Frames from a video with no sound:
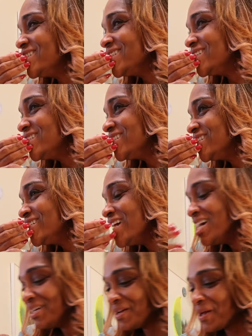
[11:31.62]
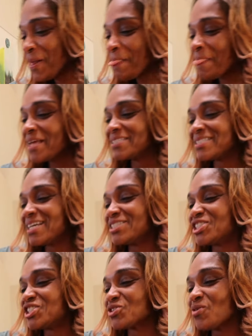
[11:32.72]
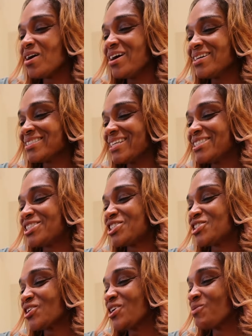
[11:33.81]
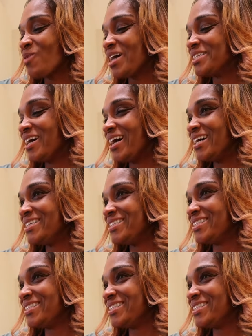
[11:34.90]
it says sure. It says sure. Why not?